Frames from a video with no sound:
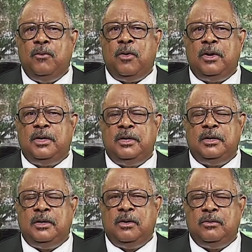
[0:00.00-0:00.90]
Wanted
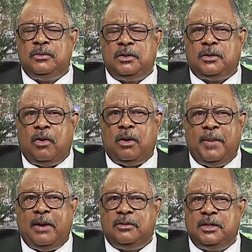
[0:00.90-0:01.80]
to, you know, talk
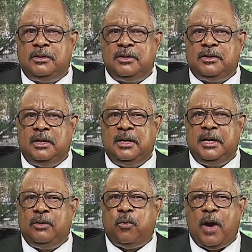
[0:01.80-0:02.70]
about uh, Sister
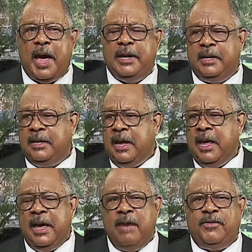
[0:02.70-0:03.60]
Lynette White and
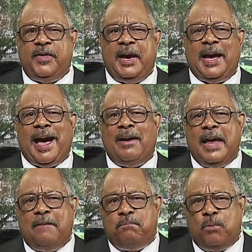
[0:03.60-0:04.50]
everything. I'll
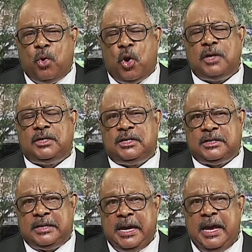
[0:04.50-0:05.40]
have more to
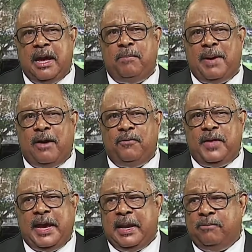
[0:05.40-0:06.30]
say about
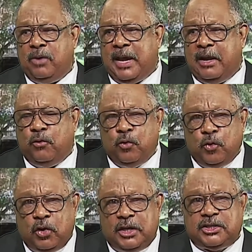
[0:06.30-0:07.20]
that. I'm kind of
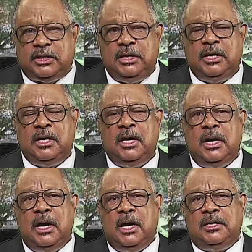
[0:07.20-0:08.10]
rushed here
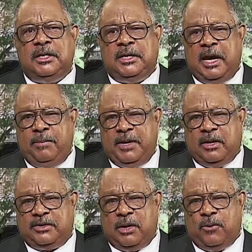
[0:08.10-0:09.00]
uh, today
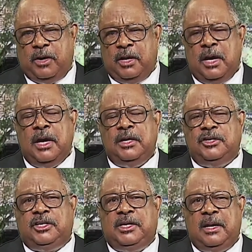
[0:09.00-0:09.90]
because I want
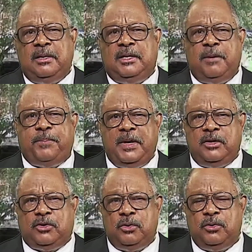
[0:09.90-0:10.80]
to dip
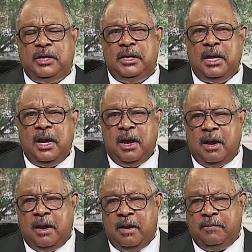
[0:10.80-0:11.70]
into the
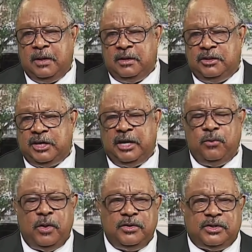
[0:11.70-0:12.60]
uh, the
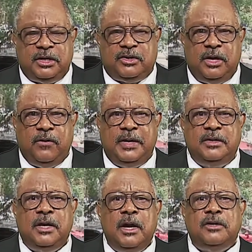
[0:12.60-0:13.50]
January 6
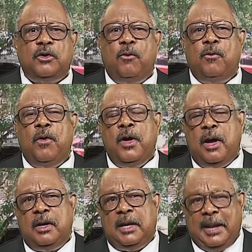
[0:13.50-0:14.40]
hearings. So
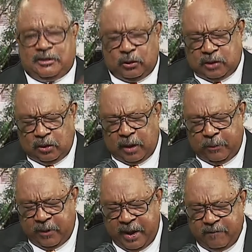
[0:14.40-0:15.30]
uh, let's go to Lord
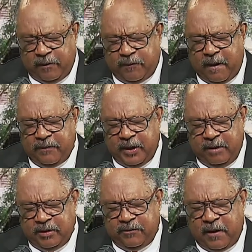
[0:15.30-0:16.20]
and pray, Heavenly Father,
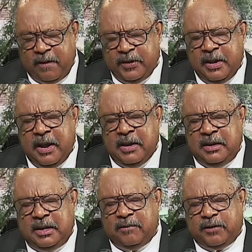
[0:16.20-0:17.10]
Heavenly Father,
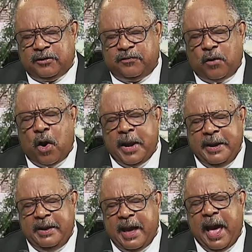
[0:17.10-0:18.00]
give us
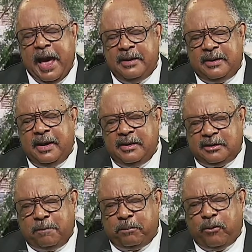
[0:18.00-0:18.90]
49
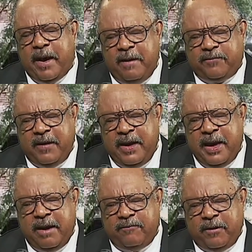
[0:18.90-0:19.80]
days of praying for
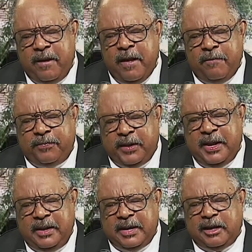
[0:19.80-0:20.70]
every
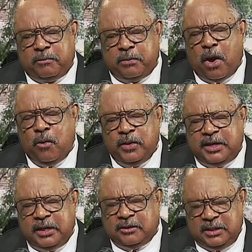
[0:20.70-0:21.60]
thing that has brought
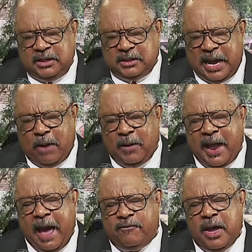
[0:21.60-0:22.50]
guilt into our
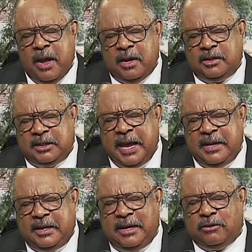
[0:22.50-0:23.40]
life until
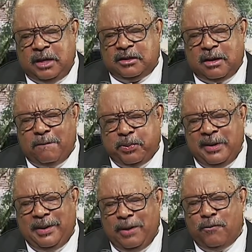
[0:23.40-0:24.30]
that guilt is
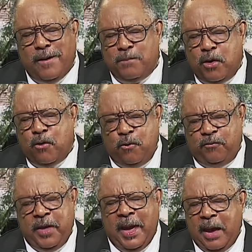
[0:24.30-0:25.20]
completely
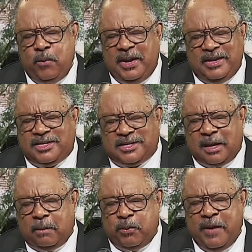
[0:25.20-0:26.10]
removed and we can
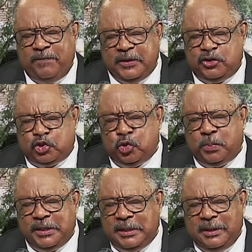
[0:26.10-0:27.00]
celebrate the
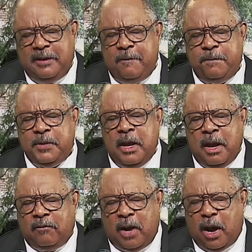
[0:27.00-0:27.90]
Jubilee
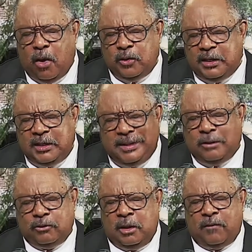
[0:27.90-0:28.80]
of all the
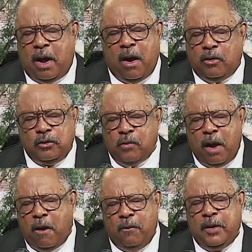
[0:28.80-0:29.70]
guilt, of all the
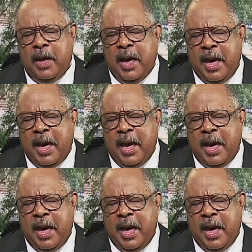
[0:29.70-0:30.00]
wrong.